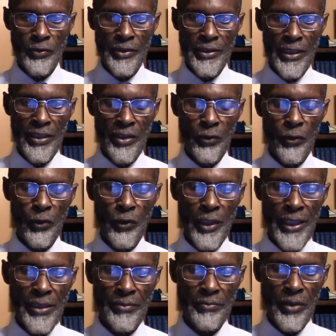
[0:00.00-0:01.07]
we said the
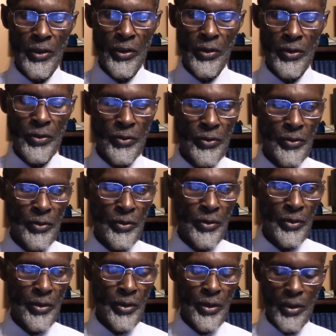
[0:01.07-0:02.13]
rainbow
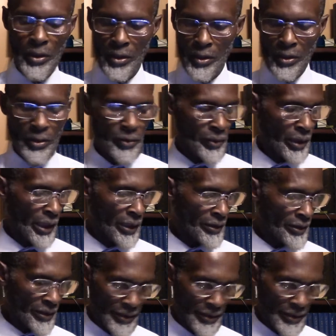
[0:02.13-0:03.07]
was?